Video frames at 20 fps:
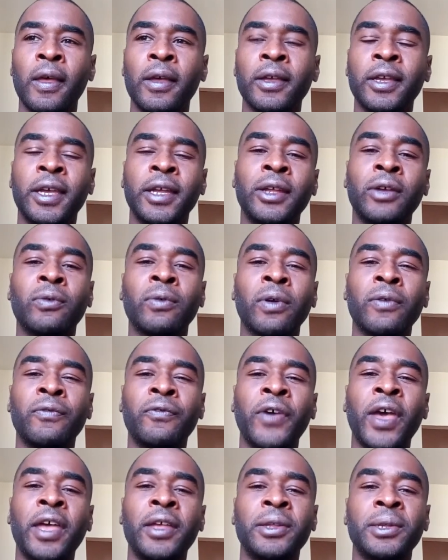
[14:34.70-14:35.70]
getting
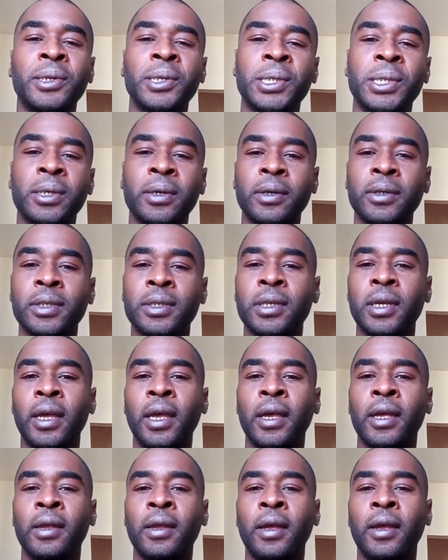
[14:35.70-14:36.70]
revenge
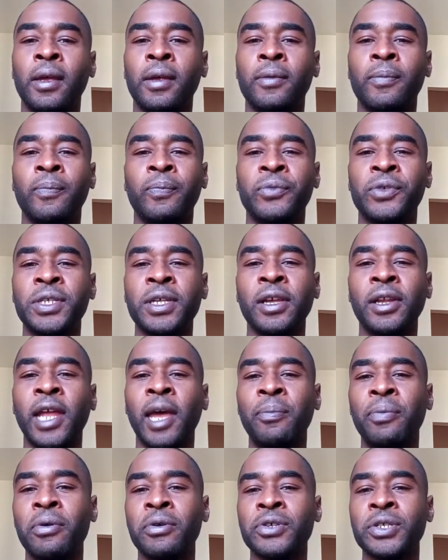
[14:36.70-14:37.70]
and seeing
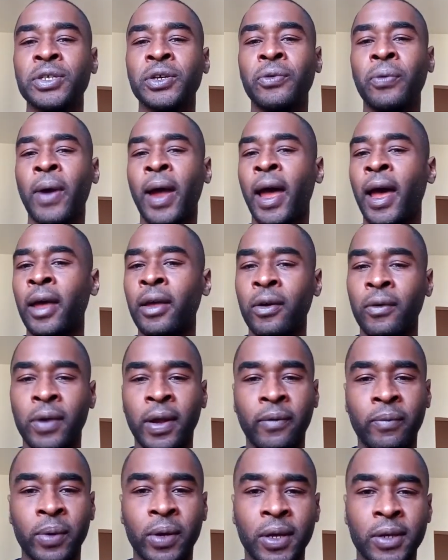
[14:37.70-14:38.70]
that person cry or
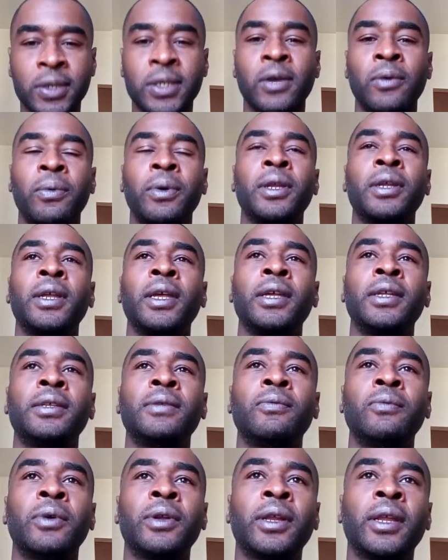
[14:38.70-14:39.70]
whatever because they what
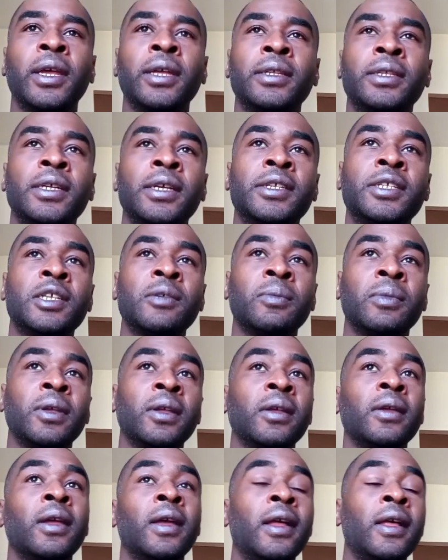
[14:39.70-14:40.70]
did they did to
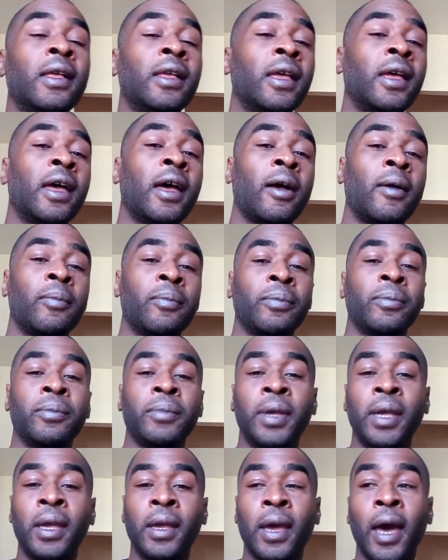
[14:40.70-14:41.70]
me.
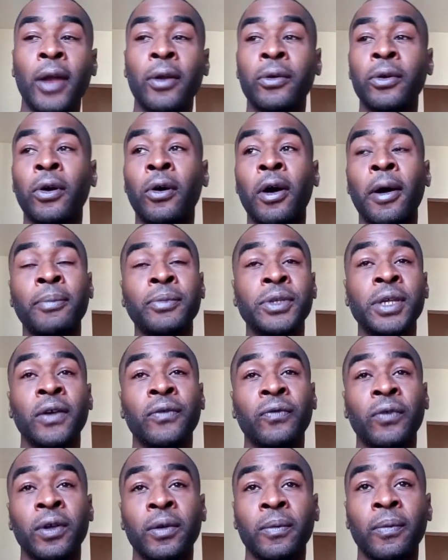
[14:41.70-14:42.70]
Me, I don't know, I'm
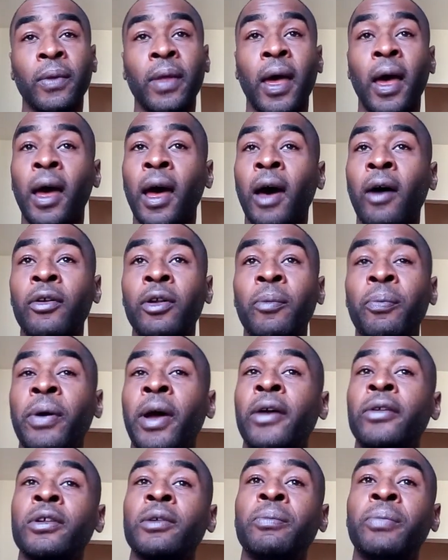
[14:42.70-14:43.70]
different. I would have
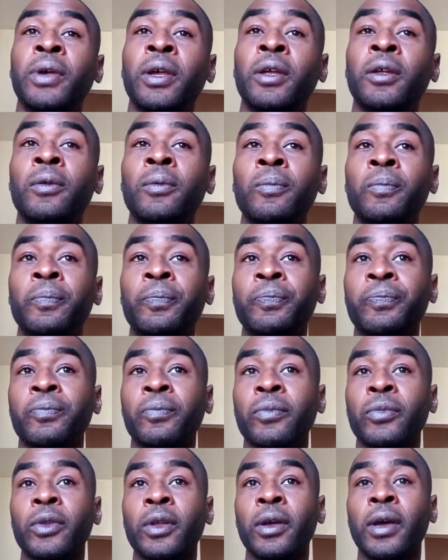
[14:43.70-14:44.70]
probably been
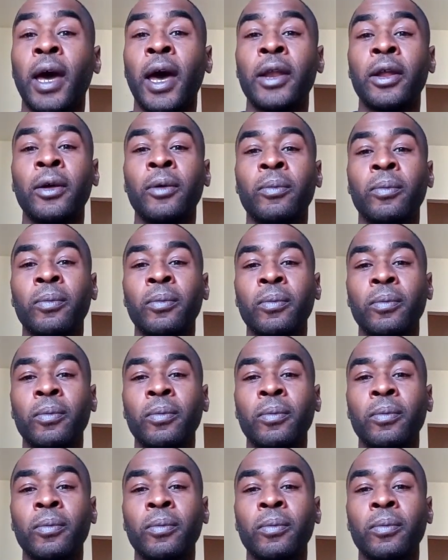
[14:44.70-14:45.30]
kind of